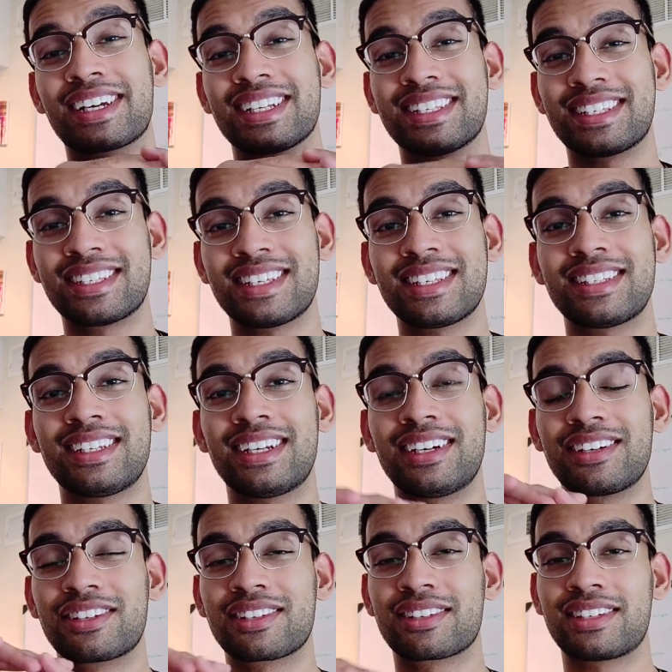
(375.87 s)
consistent
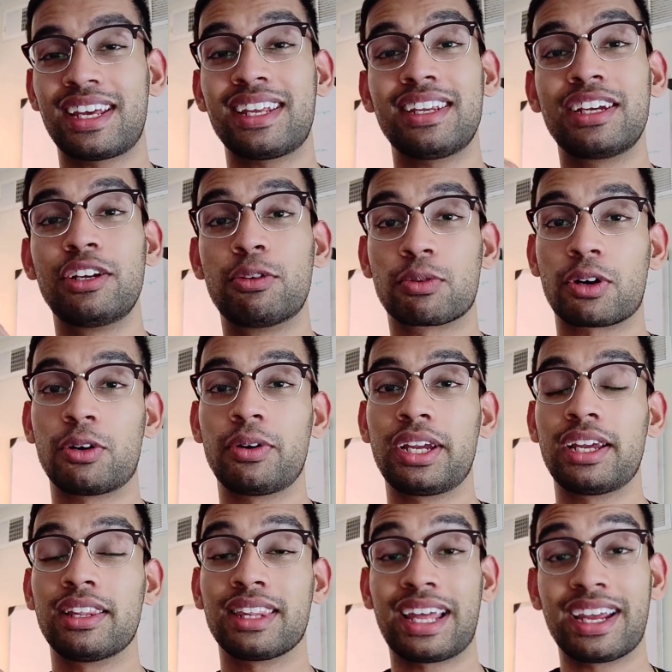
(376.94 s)
and steady
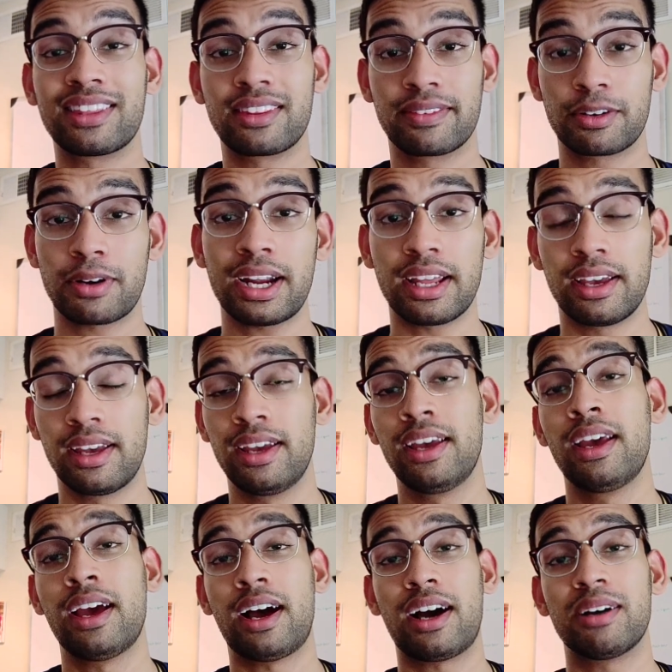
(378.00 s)
growing length of credit.